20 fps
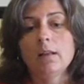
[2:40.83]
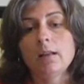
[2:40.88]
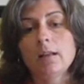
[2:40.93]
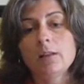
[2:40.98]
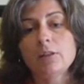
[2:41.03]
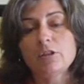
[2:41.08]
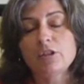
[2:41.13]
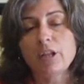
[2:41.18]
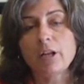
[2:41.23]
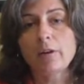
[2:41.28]

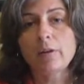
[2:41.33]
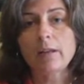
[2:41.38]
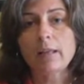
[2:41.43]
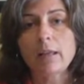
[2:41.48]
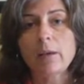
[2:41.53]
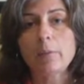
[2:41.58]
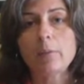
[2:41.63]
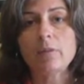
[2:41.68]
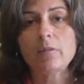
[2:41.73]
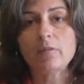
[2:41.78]
sharing
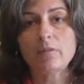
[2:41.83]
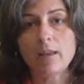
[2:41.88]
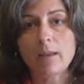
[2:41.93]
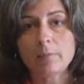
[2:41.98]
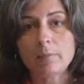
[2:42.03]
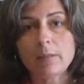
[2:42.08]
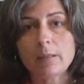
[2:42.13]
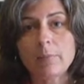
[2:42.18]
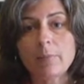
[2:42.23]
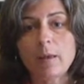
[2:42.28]
it with
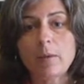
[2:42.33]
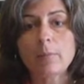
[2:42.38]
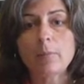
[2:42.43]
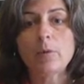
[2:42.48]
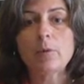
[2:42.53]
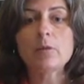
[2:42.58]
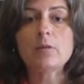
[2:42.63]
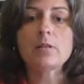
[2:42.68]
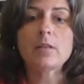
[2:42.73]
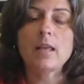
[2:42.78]
family
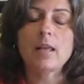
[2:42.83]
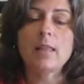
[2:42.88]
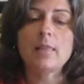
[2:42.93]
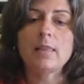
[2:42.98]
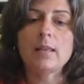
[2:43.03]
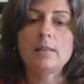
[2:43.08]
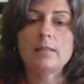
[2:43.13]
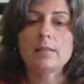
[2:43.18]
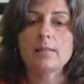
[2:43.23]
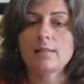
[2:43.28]
members
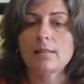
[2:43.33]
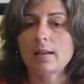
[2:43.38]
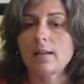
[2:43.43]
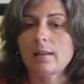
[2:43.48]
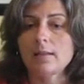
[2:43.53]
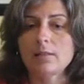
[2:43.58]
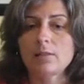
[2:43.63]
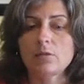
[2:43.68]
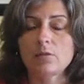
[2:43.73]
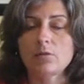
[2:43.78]
and then
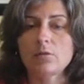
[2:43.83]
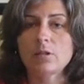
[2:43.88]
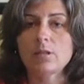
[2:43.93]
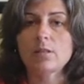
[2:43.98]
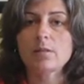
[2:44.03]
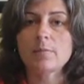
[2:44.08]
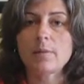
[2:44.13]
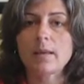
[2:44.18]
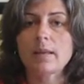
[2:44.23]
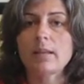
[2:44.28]
decided to
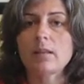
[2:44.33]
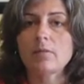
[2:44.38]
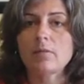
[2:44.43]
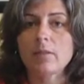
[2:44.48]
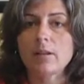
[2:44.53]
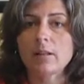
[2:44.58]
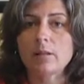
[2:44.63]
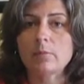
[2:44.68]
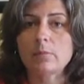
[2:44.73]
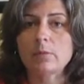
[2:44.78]
just make it
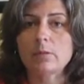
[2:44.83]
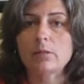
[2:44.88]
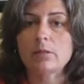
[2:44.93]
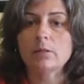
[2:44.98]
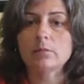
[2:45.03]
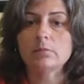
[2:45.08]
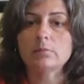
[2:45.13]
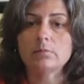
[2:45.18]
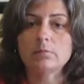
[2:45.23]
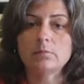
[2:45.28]

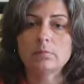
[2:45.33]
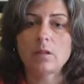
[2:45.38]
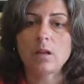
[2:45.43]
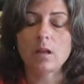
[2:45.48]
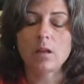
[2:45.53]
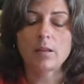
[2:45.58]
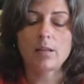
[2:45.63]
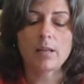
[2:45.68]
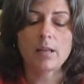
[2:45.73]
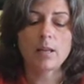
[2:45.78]
available
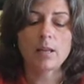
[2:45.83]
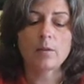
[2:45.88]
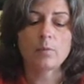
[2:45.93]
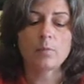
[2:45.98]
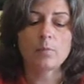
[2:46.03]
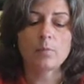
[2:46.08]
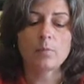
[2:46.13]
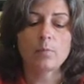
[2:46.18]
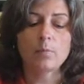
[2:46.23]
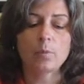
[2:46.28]
on
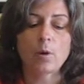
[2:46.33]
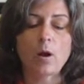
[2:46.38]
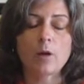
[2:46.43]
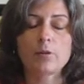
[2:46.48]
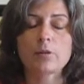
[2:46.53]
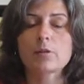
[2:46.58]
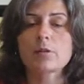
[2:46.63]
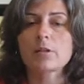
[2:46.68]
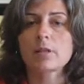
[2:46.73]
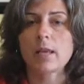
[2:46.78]
a
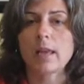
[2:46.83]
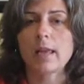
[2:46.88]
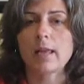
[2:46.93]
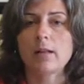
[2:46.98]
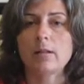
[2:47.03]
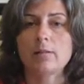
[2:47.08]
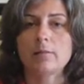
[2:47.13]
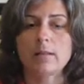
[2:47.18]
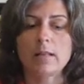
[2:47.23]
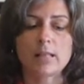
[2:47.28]
broader
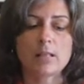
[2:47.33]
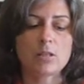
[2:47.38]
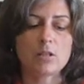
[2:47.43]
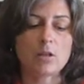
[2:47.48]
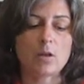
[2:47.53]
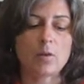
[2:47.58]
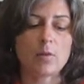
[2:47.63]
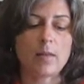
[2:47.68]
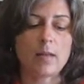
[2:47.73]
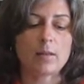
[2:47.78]
scale. And
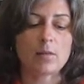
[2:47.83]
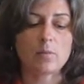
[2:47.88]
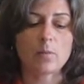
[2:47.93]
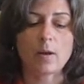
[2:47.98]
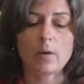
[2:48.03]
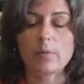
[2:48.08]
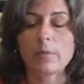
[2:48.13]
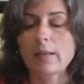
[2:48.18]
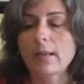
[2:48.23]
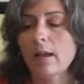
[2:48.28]
so that's
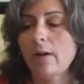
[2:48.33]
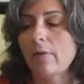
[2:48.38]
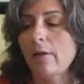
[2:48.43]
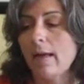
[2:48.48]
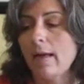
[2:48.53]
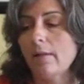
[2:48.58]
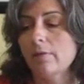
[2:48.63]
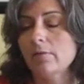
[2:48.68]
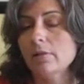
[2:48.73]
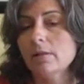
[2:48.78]
why we now
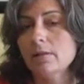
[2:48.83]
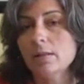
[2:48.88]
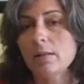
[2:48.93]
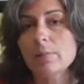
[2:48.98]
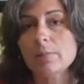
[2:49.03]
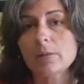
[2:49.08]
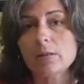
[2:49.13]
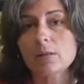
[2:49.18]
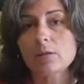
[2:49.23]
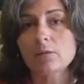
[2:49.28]
have the
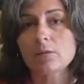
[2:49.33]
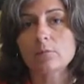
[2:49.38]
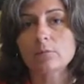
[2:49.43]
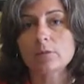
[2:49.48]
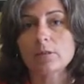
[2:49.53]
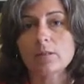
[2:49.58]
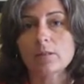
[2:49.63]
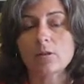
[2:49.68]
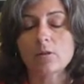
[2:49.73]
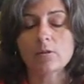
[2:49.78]
SleepPistol,
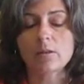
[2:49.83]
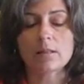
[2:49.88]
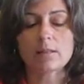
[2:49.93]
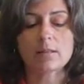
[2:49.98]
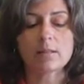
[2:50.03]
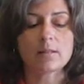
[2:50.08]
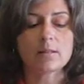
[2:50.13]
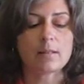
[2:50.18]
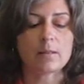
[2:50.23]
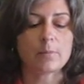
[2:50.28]
what's known as
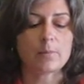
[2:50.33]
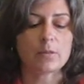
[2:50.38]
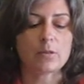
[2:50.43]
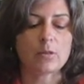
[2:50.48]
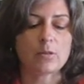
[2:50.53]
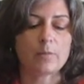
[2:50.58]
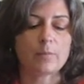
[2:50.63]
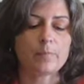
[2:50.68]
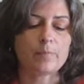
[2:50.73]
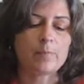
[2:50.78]
the
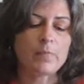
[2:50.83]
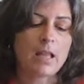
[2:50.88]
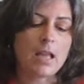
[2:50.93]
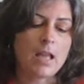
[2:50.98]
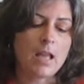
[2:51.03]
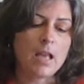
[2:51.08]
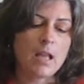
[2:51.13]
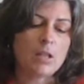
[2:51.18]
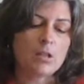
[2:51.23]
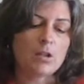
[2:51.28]
SleepPistol.
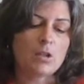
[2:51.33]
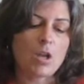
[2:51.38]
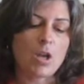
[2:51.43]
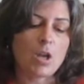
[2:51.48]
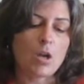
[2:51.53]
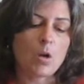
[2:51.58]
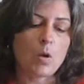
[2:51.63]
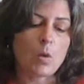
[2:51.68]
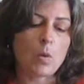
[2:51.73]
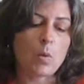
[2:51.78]

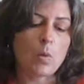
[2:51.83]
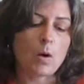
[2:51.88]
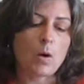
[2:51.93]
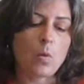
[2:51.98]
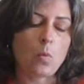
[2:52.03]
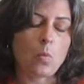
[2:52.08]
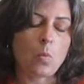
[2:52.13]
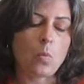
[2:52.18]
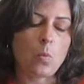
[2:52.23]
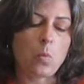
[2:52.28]
So
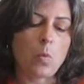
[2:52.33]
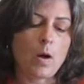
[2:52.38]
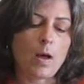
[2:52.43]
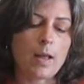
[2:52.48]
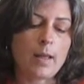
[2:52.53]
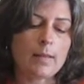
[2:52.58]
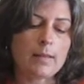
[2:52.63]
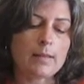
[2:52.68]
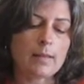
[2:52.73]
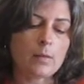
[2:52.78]

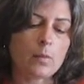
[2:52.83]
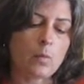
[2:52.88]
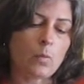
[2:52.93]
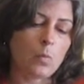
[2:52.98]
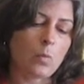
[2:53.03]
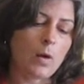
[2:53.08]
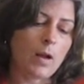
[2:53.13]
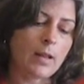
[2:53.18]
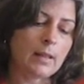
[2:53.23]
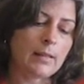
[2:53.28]
what
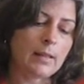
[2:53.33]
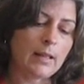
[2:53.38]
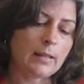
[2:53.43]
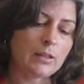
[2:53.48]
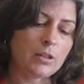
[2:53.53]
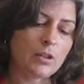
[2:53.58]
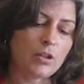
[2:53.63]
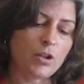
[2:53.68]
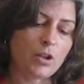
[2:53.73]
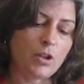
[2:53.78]
I'd like
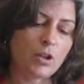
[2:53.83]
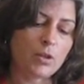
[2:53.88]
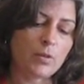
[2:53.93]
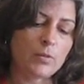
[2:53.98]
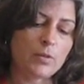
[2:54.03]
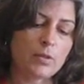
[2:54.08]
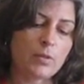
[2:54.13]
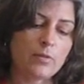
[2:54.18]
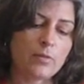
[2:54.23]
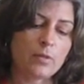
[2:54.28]
to show you
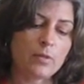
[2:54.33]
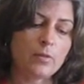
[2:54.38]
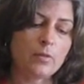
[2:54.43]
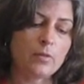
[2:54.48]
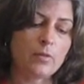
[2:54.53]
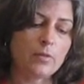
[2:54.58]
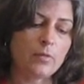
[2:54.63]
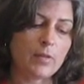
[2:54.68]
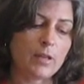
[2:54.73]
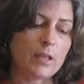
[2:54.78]
is a few
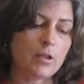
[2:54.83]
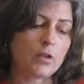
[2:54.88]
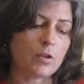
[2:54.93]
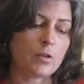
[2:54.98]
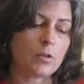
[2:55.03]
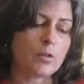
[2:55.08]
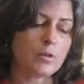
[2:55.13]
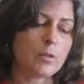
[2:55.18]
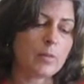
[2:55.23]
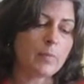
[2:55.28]
of the
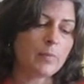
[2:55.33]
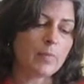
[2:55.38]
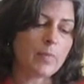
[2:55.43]
features.